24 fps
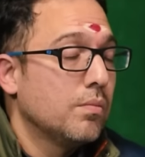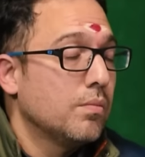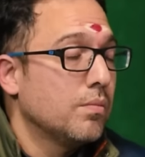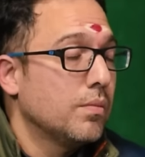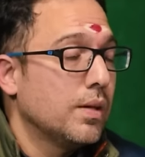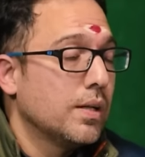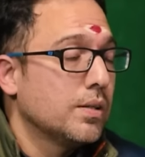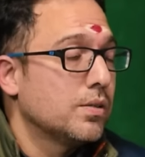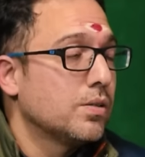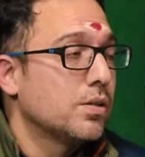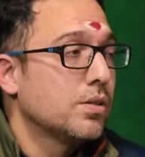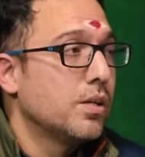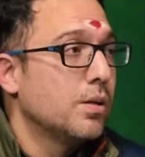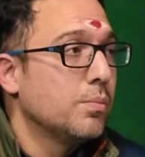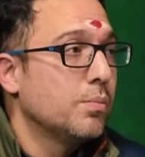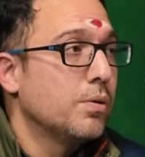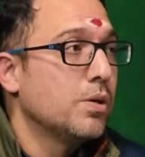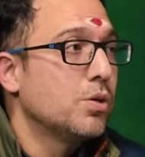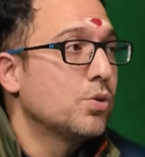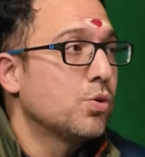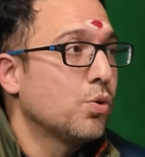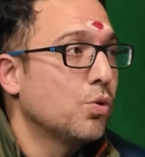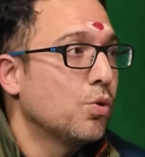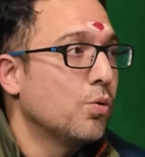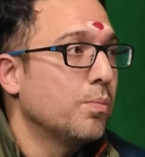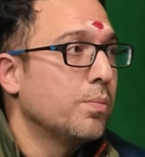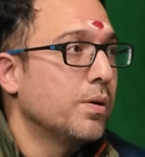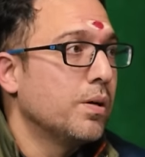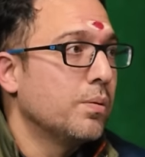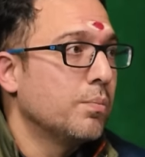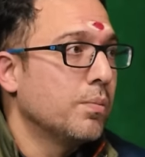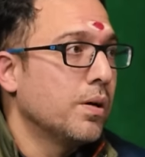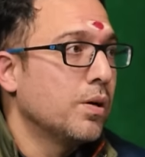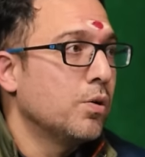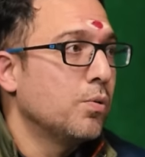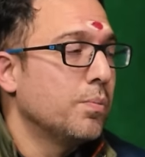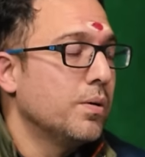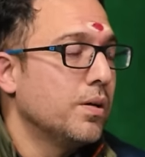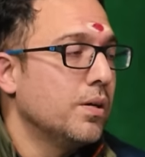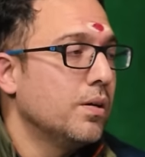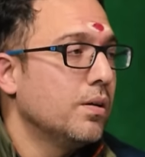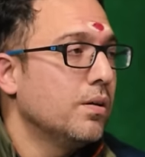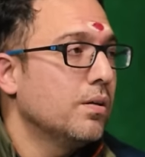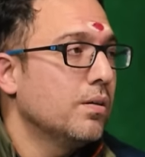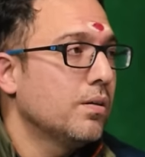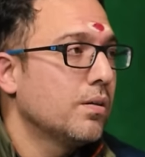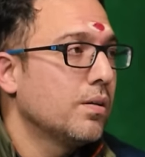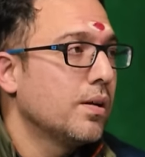That's a slippery slope, in my
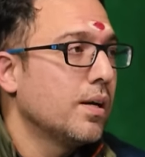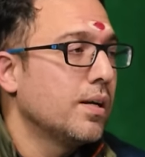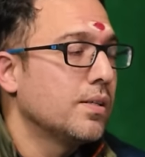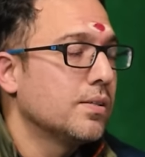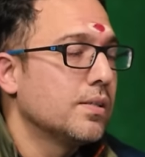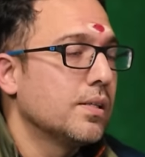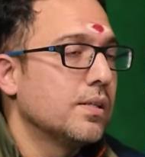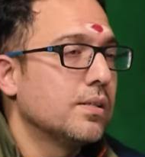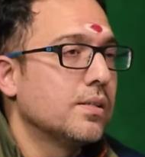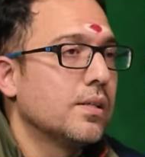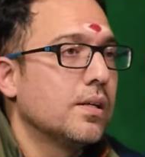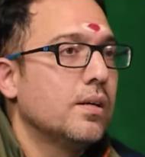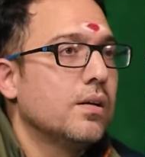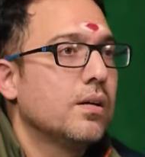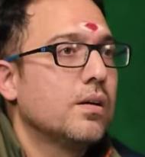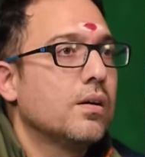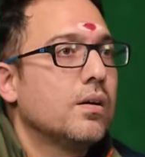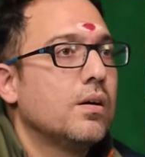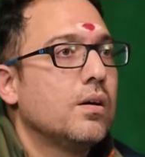opinion, as I said.